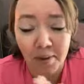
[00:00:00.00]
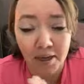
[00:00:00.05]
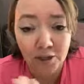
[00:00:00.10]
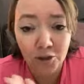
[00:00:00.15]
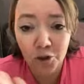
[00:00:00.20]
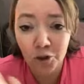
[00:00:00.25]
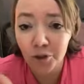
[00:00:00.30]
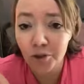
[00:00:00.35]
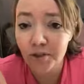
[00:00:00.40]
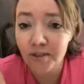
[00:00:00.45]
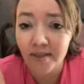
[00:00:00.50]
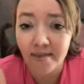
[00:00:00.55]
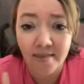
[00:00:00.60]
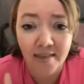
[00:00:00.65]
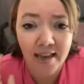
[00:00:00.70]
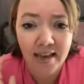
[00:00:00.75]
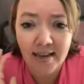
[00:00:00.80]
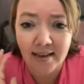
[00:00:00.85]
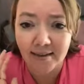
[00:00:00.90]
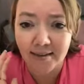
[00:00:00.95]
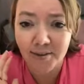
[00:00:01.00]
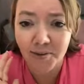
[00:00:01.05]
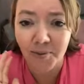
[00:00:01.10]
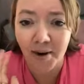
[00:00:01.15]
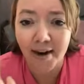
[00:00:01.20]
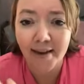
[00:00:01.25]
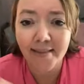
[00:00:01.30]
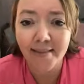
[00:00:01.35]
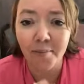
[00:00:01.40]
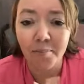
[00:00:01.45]
and pictures and things,
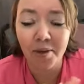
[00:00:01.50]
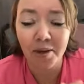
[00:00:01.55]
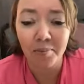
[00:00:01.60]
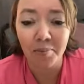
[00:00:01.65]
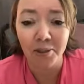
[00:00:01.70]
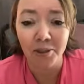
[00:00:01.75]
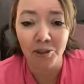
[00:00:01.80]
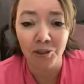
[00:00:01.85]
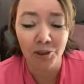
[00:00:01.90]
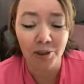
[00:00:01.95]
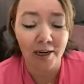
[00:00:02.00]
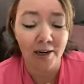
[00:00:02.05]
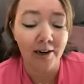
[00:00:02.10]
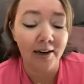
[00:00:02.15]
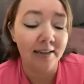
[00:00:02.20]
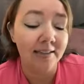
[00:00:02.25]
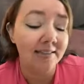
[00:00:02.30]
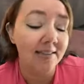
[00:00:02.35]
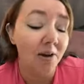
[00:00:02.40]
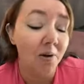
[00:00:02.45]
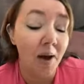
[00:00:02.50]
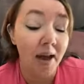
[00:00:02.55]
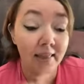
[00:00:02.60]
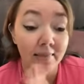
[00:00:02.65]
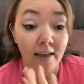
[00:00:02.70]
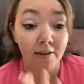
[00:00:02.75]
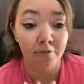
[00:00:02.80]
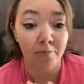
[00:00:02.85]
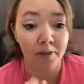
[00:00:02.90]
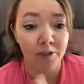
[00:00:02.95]
right, that people are sharing. So I
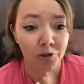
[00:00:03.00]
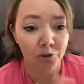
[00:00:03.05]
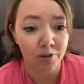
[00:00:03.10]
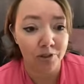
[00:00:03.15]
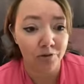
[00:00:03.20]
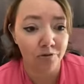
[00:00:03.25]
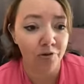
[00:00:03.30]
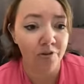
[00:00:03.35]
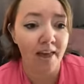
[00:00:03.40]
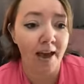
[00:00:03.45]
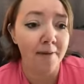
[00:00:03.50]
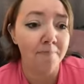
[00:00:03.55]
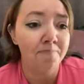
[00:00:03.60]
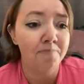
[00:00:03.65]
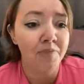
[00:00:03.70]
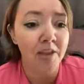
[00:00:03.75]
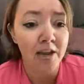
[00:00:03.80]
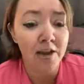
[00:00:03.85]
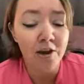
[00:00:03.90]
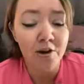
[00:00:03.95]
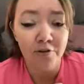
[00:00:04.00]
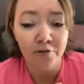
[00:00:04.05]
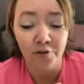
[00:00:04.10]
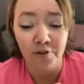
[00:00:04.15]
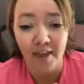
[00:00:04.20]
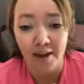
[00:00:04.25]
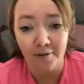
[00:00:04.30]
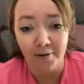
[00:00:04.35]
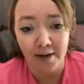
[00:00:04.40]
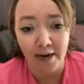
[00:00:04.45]
love Pinterest for
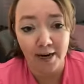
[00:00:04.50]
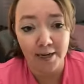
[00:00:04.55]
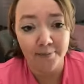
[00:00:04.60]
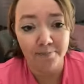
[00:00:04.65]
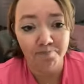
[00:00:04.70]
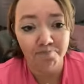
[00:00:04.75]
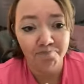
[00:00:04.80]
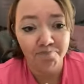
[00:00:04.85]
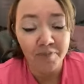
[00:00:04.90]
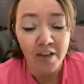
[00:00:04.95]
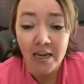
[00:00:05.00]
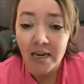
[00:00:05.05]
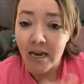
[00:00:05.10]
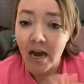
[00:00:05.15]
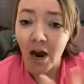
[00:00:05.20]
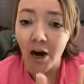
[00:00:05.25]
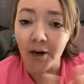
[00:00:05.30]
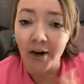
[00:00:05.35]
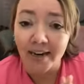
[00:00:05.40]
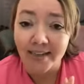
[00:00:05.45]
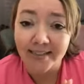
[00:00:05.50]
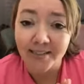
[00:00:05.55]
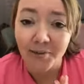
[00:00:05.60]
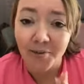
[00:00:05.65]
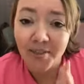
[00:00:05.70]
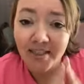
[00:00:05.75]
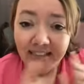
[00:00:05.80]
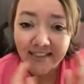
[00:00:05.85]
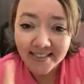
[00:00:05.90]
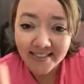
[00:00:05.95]
that regard. All right, so
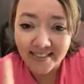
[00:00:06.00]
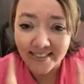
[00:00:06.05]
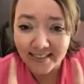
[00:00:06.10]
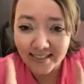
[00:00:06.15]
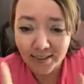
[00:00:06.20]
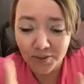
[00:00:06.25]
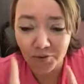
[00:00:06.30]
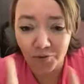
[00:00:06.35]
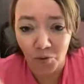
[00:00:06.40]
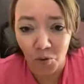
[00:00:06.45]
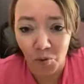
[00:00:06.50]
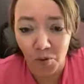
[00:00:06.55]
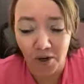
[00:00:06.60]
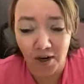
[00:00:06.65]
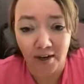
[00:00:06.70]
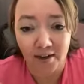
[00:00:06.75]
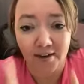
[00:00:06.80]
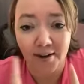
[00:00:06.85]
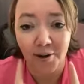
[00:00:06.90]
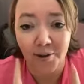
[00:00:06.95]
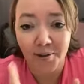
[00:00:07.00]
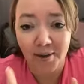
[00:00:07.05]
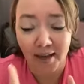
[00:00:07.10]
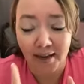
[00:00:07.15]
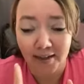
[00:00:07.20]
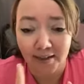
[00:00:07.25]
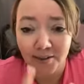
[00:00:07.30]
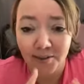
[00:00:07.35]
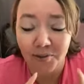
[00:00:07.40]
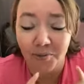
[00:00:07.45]
this is for
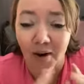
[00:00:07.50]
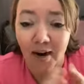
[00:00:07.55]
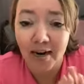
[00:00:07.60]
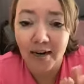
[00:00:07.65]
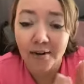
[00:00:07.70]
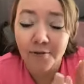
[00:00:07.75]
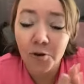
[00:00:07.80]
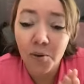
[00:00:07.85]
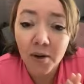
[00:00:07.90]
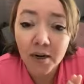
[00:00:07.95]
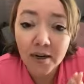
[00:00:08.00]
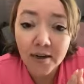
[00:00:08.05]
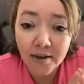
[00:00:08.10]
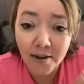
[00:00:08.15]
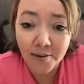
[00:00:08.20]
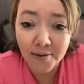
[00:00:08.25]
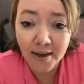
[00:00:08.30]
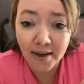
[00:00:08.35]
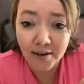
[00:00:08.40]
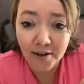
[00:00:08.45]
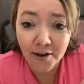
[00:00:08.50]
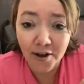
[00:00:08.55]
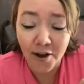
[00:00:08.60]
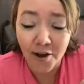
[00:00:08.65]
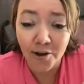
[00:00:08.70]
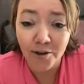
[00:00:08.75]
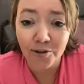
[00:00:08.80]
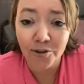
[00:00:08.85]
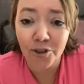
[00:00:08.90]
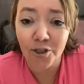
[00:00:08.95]
go-getters, right? If you are a go-getter
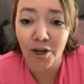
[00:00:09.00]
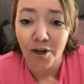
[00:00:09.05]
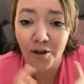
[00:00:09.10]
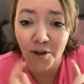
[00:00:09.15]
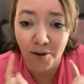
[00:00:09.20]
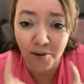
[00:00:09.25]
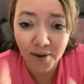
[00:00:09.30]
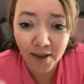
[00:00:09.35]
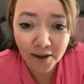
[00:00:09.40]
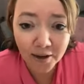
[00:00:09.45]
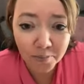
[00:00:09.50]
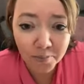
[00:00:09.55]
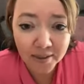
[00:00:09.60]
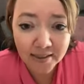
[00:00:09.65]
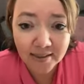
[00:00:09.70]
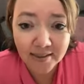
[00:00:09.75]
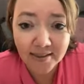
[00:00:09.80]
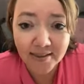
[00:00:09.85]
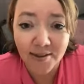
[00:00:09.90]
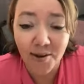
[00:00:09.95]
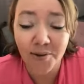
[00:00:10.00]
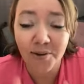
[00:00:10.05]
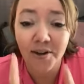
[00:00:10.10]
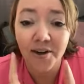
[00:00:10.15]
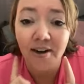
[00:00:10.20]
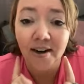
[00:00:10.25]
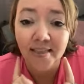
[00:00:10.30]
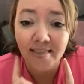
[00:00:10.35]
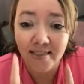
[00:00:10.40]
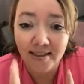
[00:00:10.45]
coach, a go-getter business
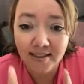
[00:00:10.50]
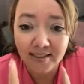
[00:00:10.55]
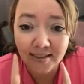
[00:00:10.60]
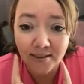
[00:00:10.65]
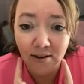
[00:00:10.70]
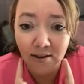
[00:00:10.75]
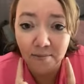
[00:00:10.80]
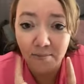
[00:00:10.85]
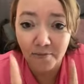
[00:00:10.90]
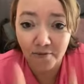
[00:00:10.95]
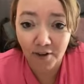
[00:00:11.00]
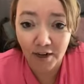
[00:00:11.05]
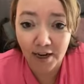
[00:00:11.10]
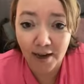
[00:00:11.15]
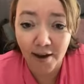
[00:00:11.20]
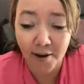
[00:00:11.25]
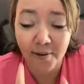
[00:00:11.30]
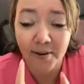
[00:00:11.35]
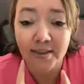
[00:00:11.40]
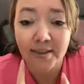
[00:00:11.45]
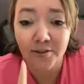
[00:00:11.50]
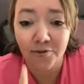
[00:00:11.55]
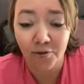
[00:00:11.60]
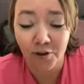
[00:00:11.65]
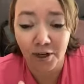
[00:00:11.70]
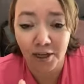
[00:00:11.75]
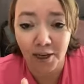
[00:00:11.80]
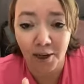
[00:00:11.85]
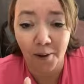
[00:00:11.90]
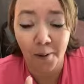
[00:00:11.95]
owner, this video is
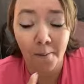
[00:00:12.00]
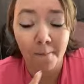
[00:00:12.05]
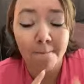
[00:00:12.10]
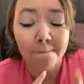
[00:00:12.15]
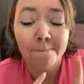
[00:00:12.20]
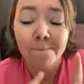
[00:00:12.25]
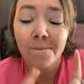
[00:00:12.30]
for you.